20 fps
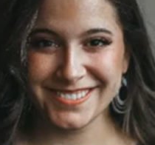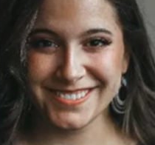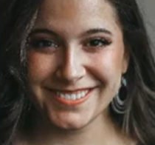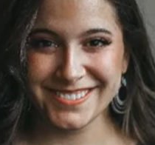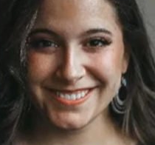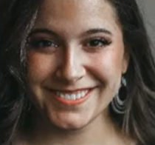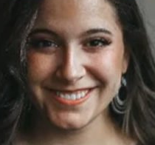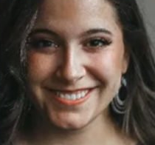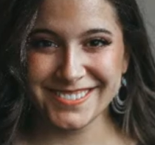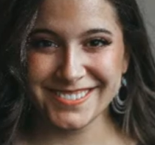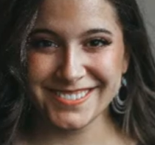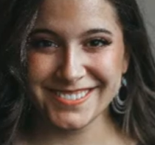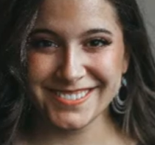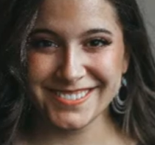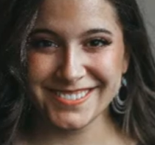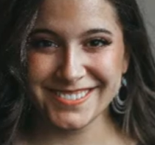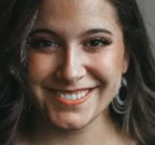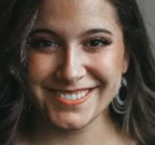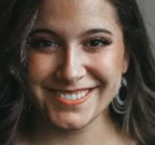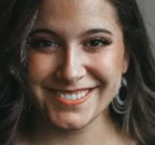
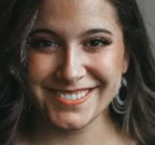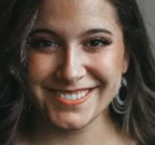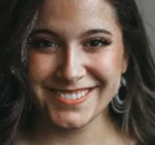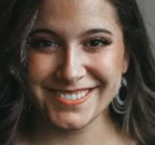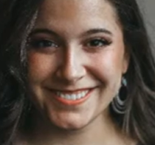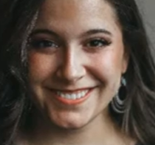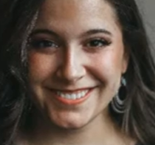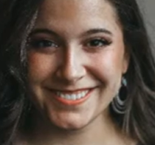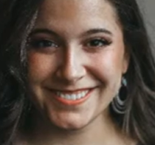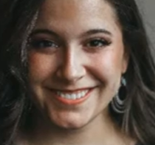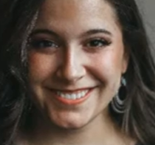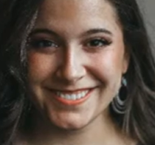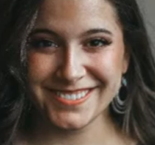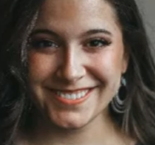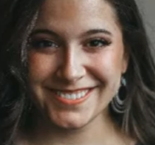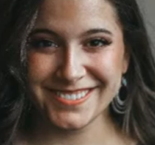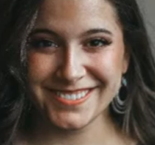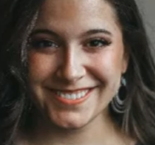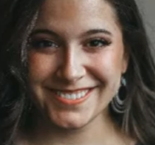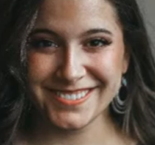
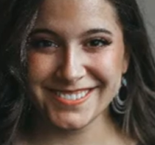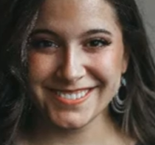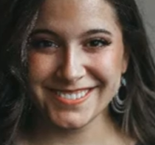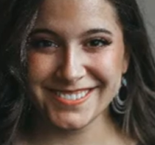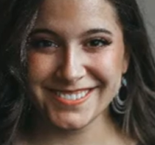(no one is talking)